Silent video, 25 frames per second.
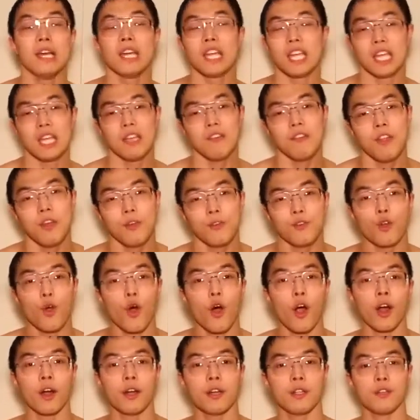even if you
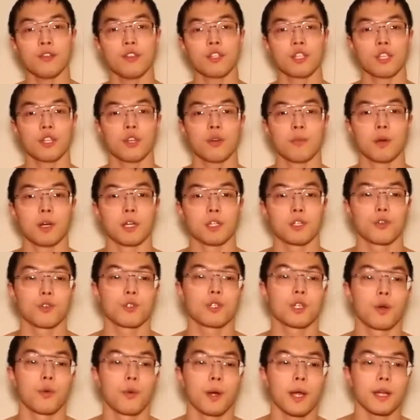aren't using your muscles
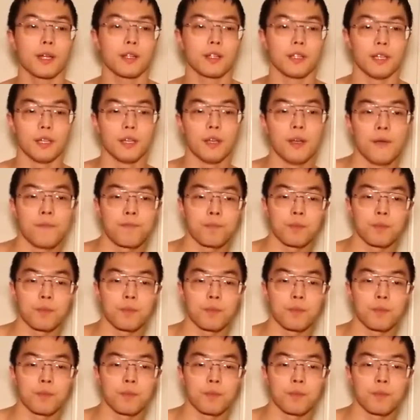directly.